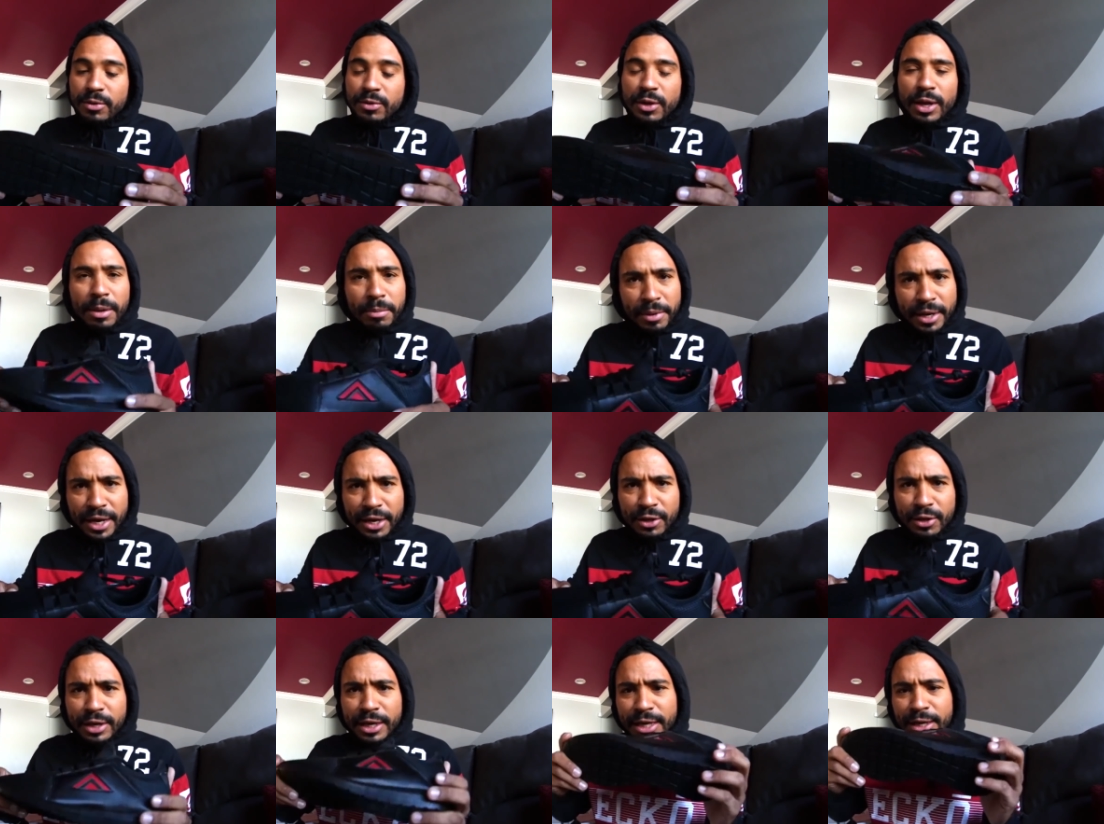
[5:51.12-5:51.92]
Not
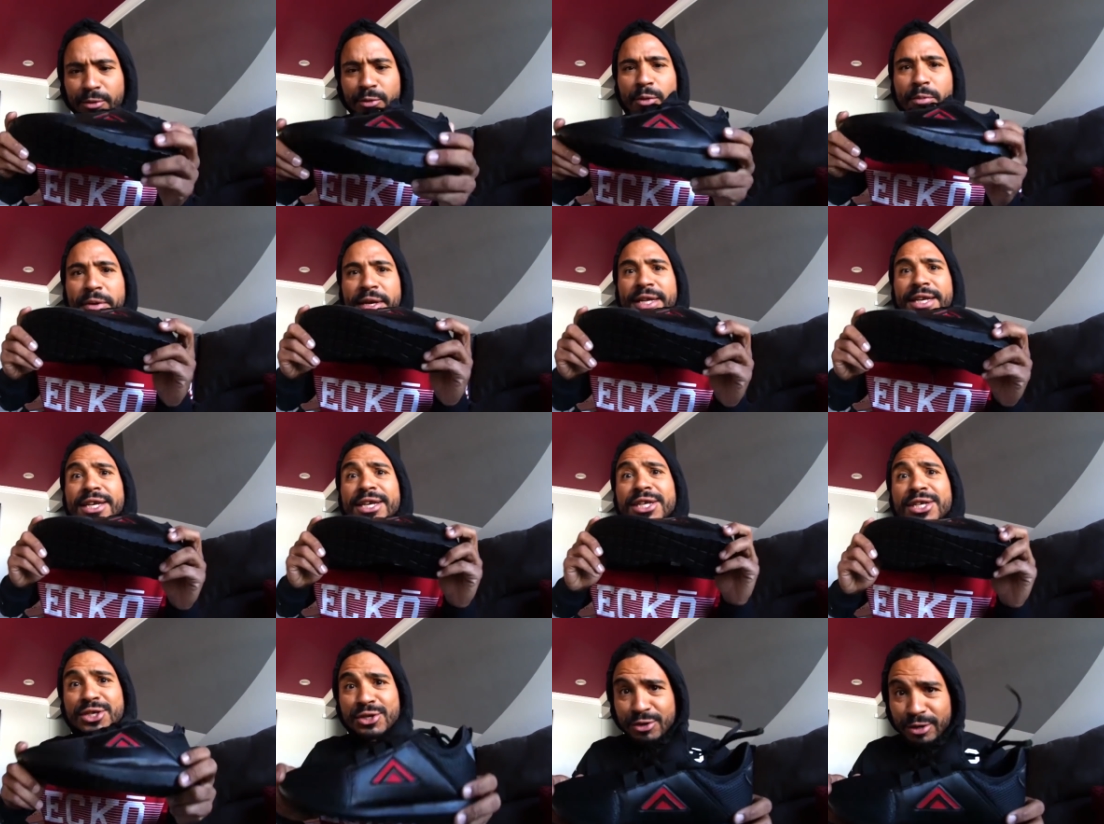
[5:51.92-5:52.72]
bio, the link will be in the
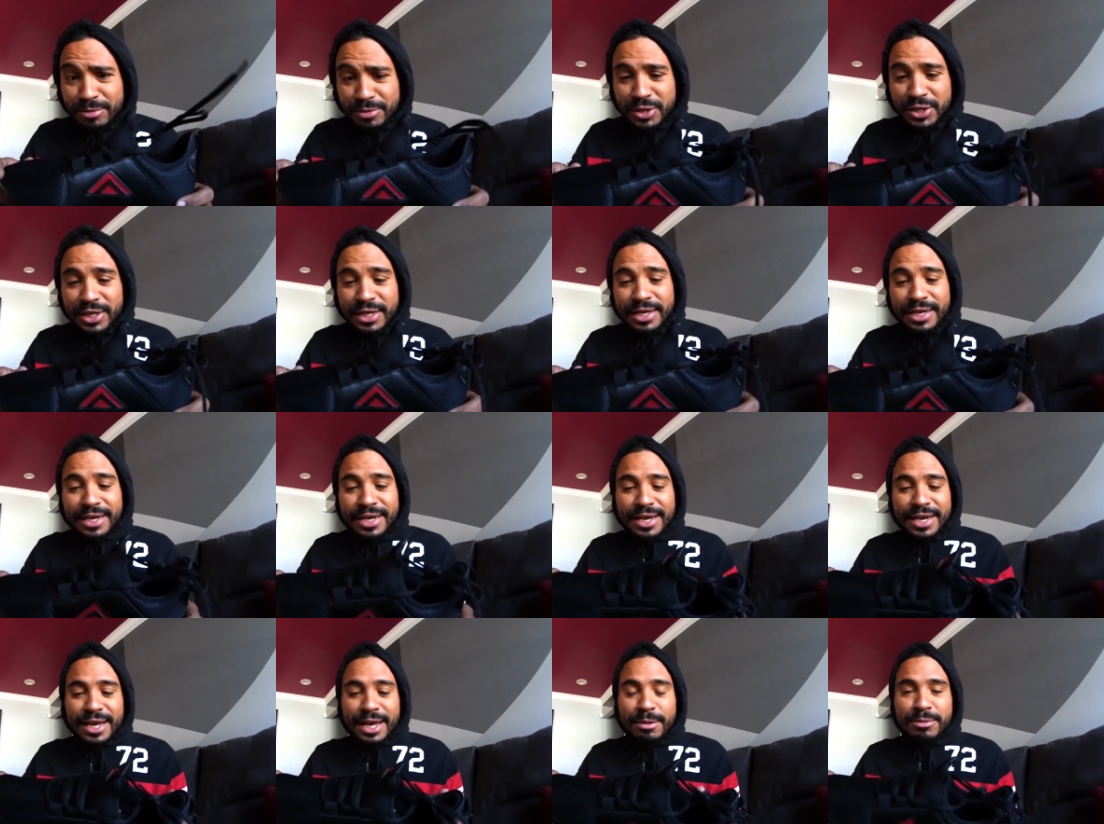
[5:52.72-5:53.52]
description.
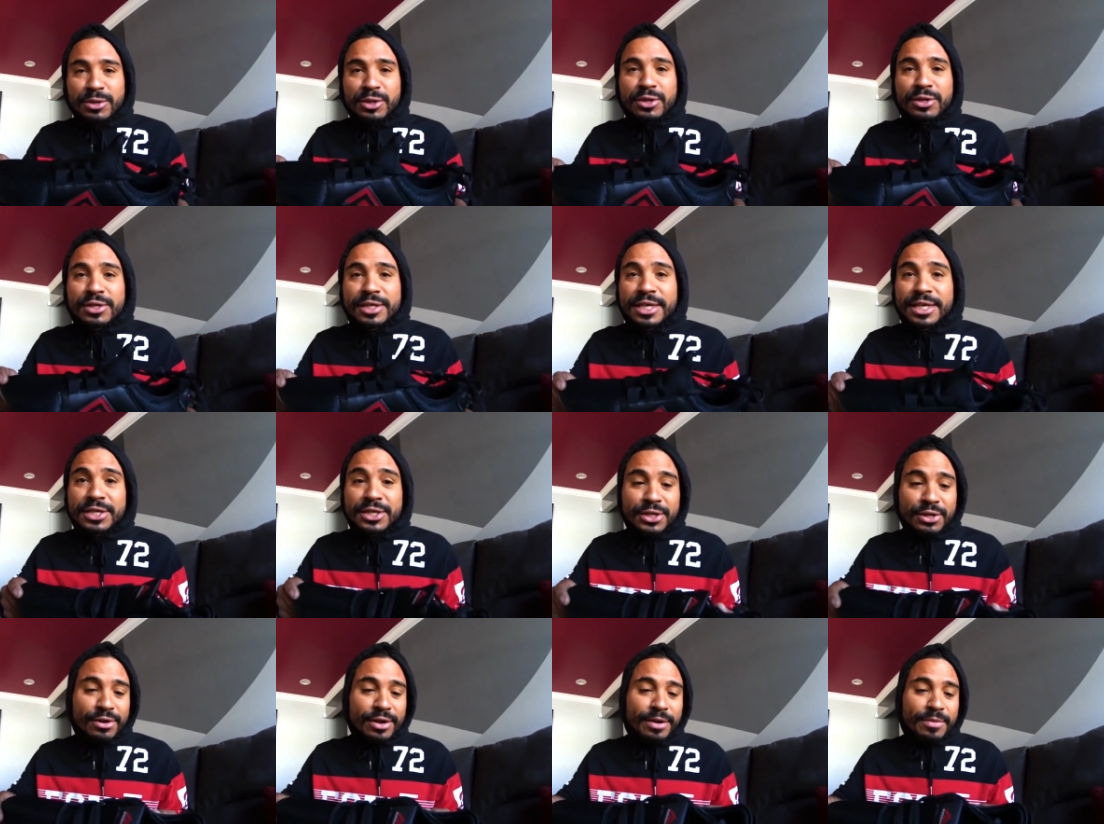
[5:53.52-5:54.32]
I'm so used to
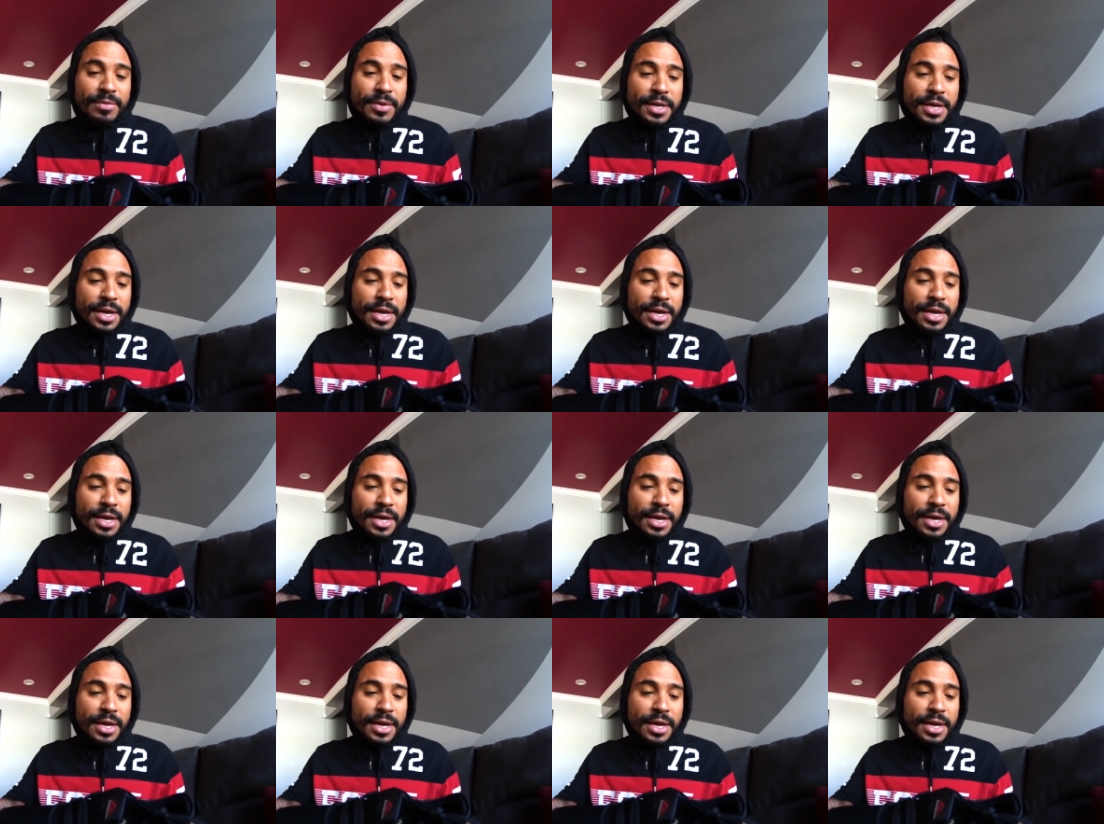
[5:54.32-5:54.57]
Instagram.